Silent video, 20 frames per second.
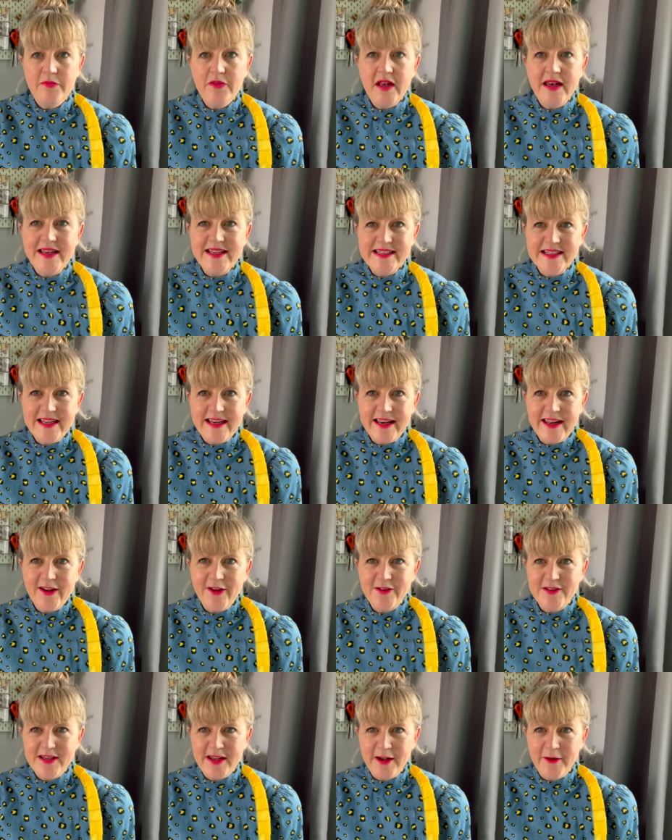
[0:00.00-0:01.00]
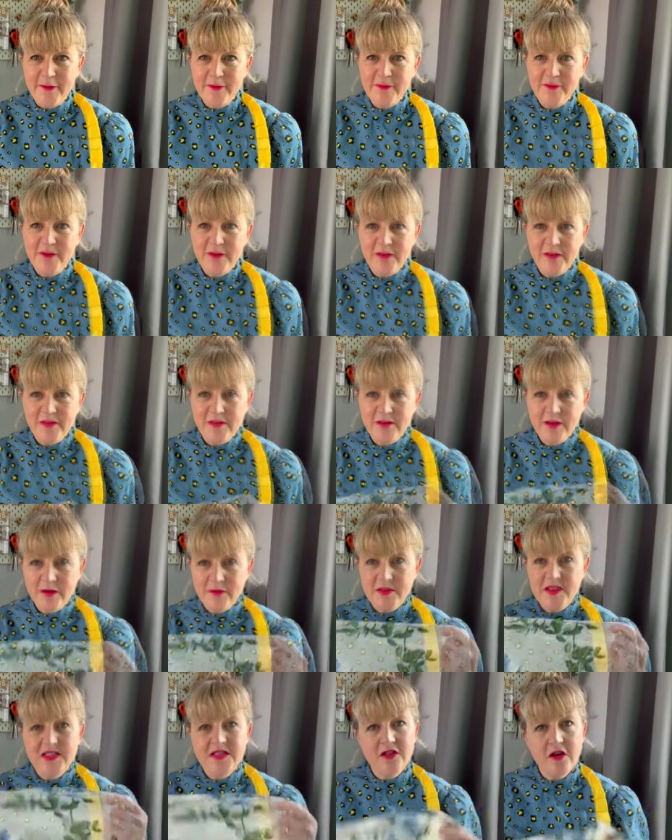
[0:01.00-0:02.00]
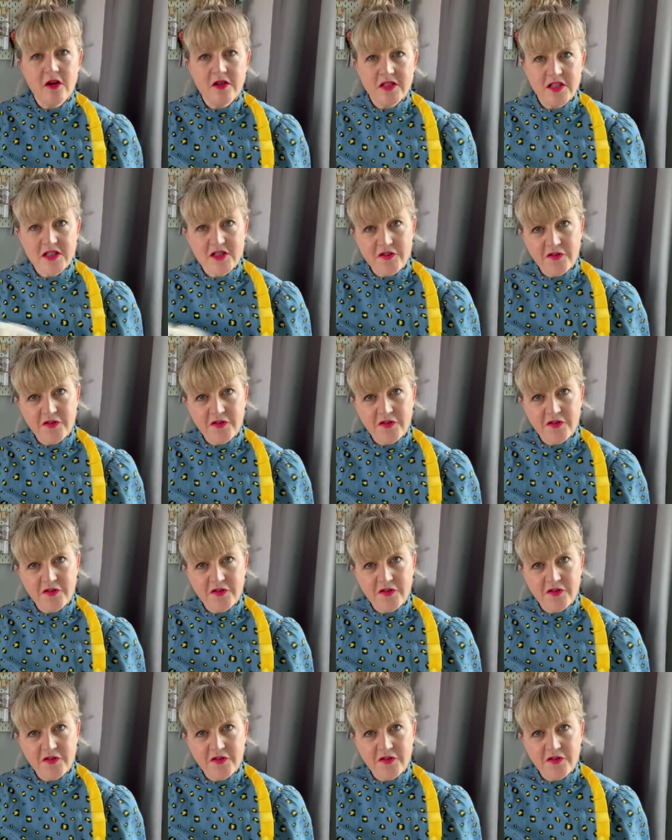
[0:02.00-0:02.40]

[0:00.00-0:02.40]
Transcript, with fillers: at least get it cut out right I'm starting